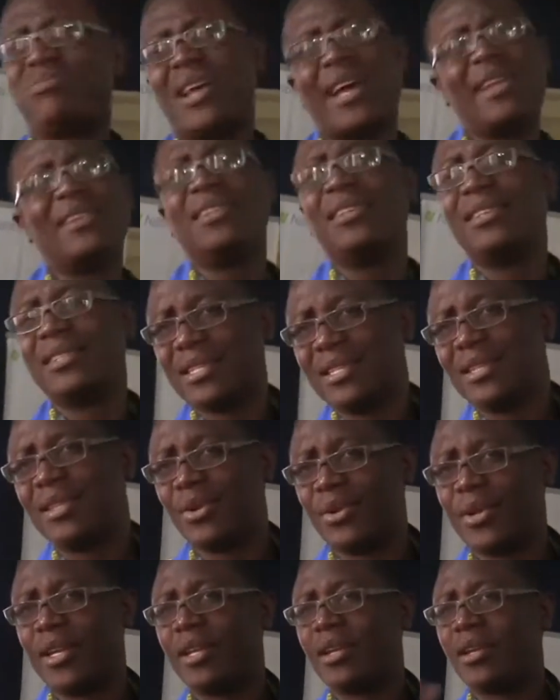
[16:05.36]
handle it in
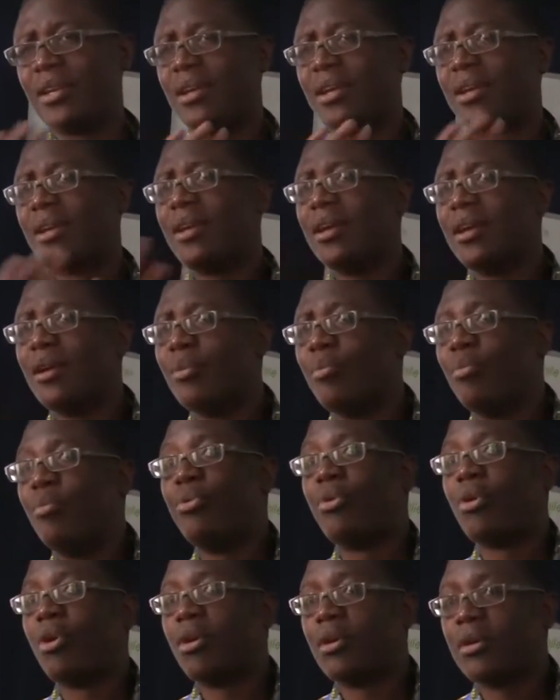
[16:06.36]
three
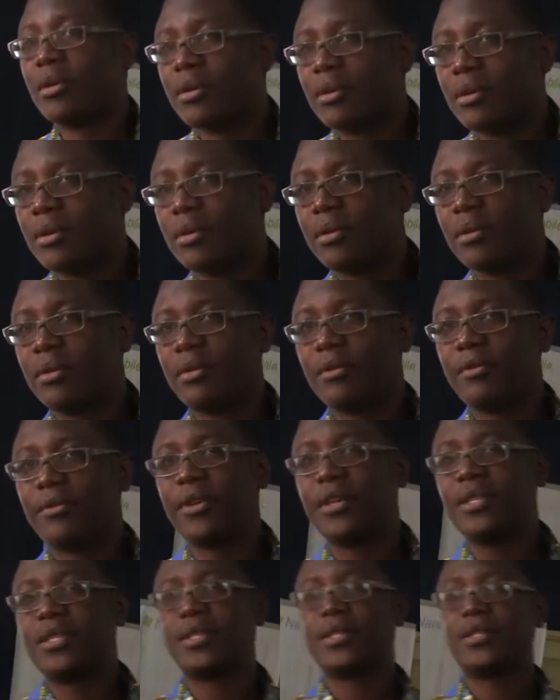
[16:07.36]
broad
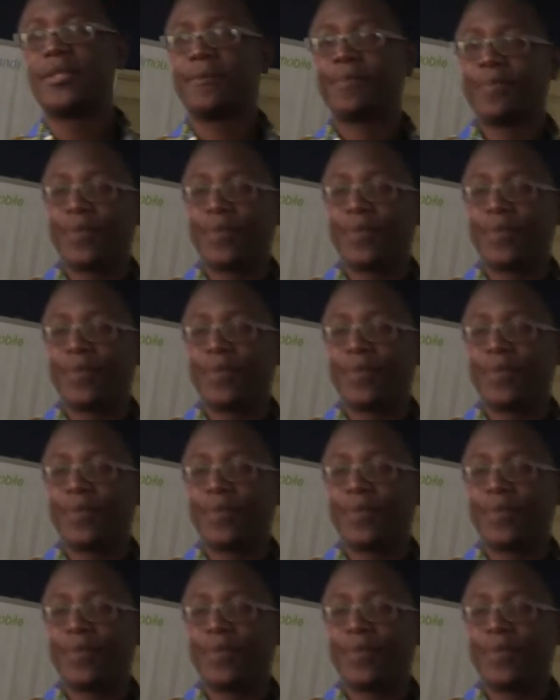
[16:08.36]
phases.